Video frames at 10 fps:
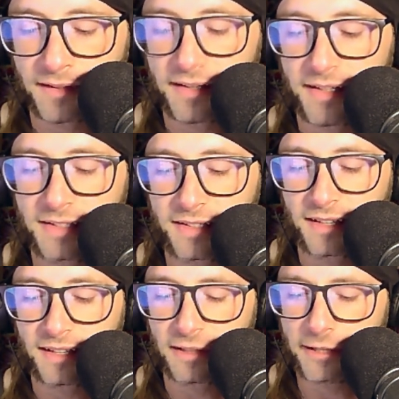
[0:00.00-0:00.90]
It's a
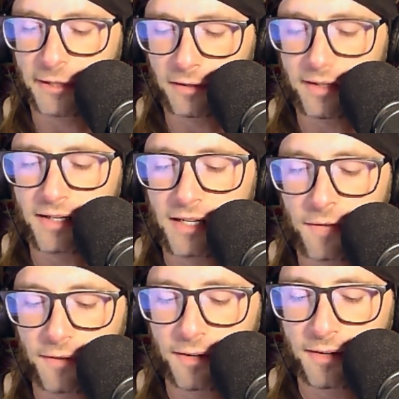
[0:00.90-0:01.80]
little
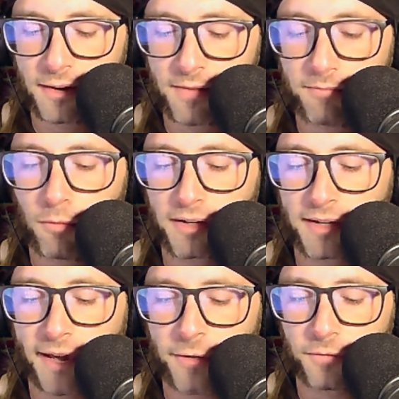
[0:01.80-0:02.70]
uneven, but when
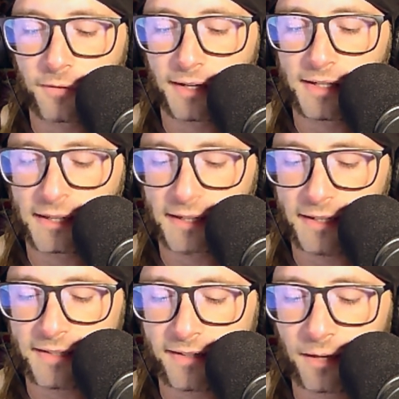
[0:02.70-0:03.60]
Castlevania
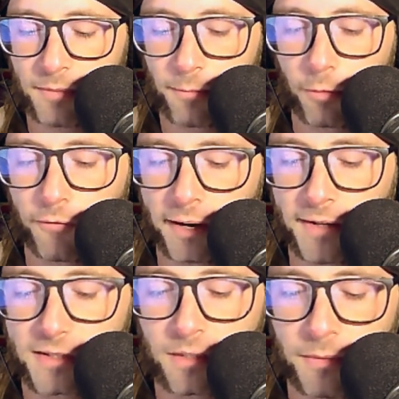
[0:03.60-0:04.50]
heats up, it
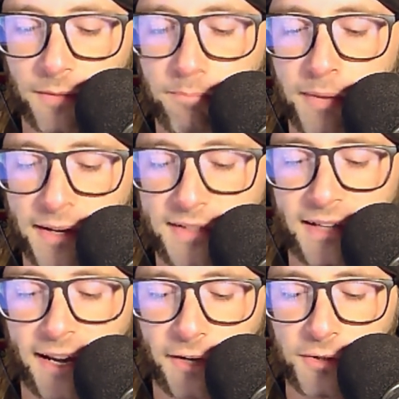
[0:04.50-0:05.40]
provides some of the best
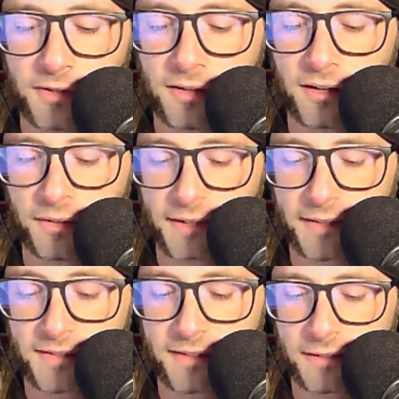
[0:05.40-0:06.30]
action on the
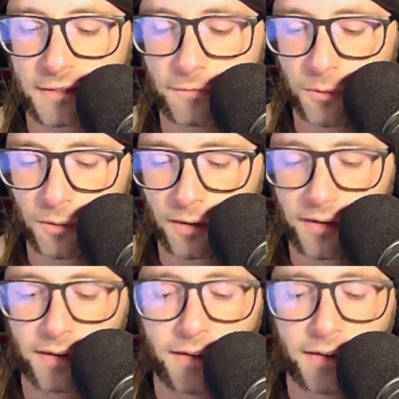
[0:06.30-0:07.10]
N64.